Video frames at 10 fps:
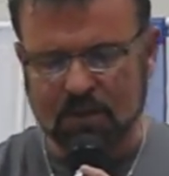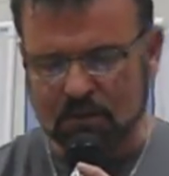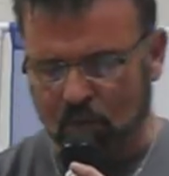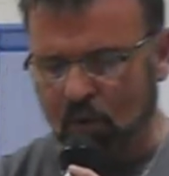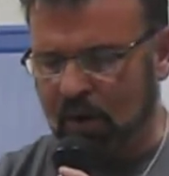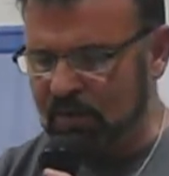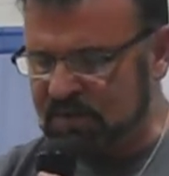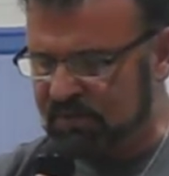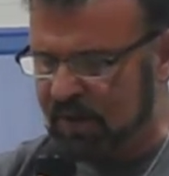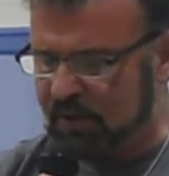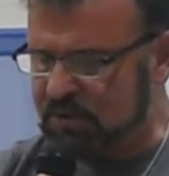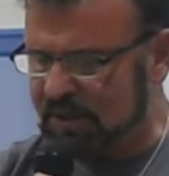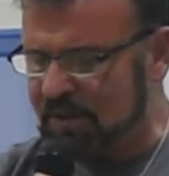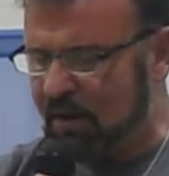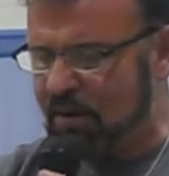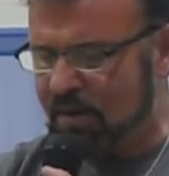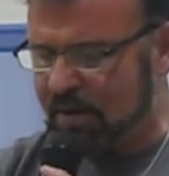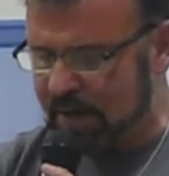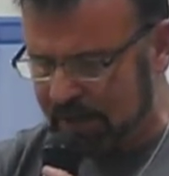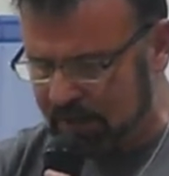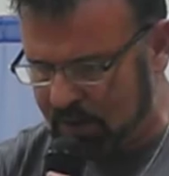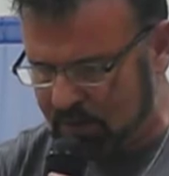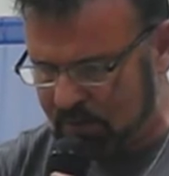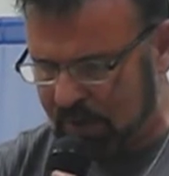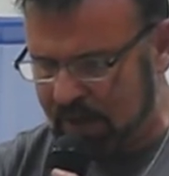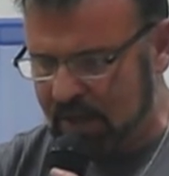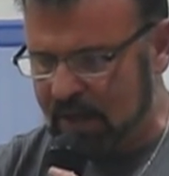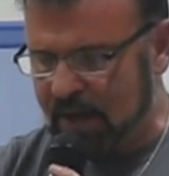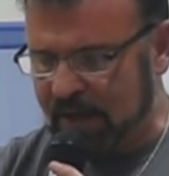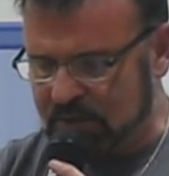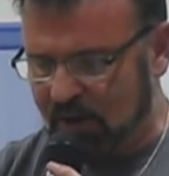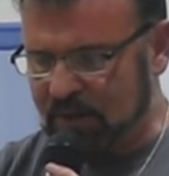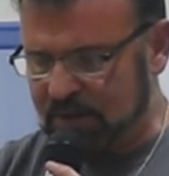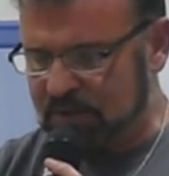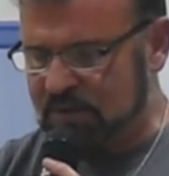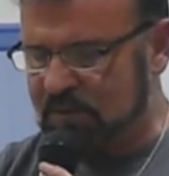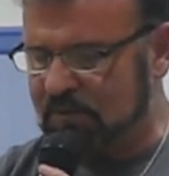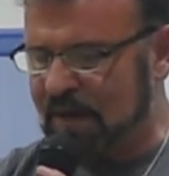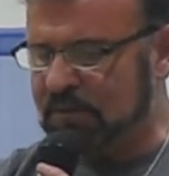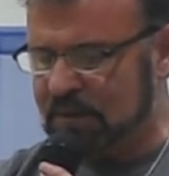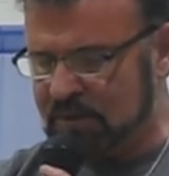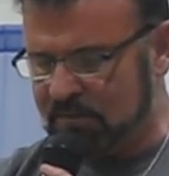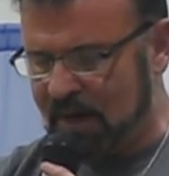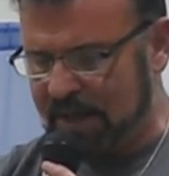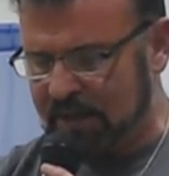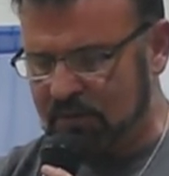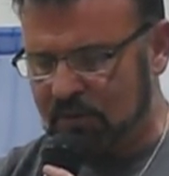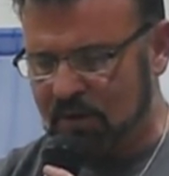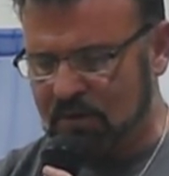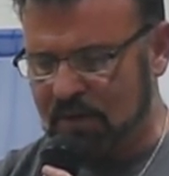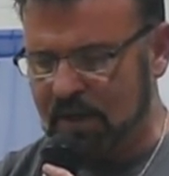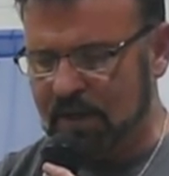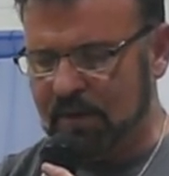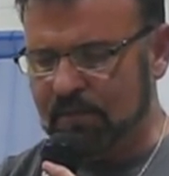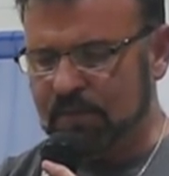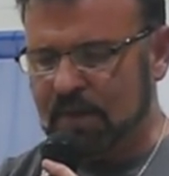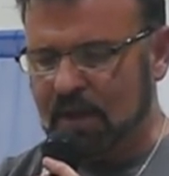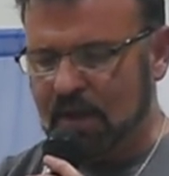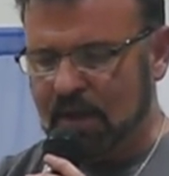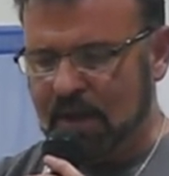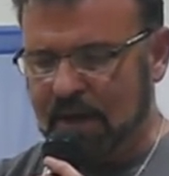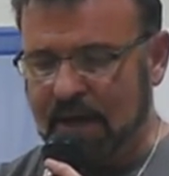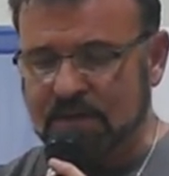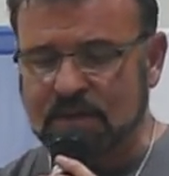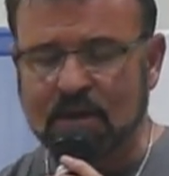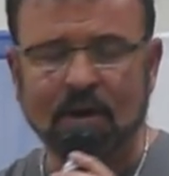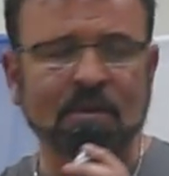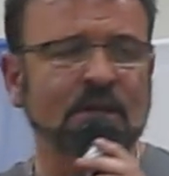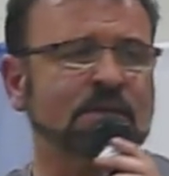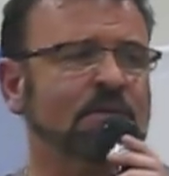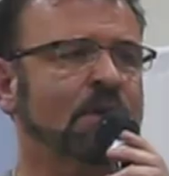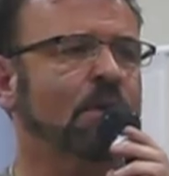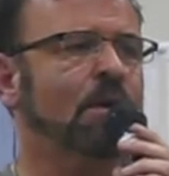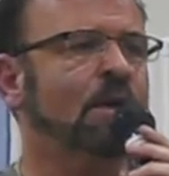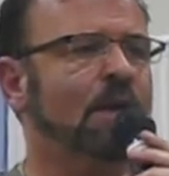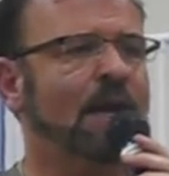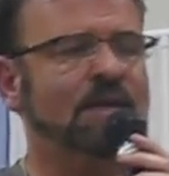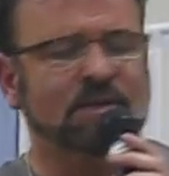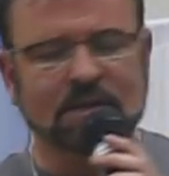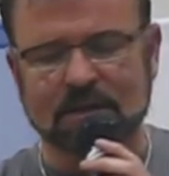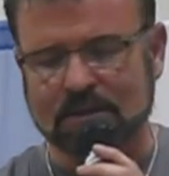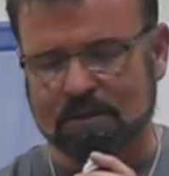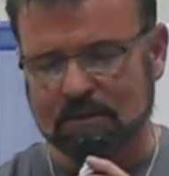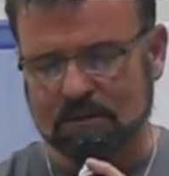The war was fierce and hard and long, and darkness surrounded the mighty throne. And as the armies of the Lord lay still,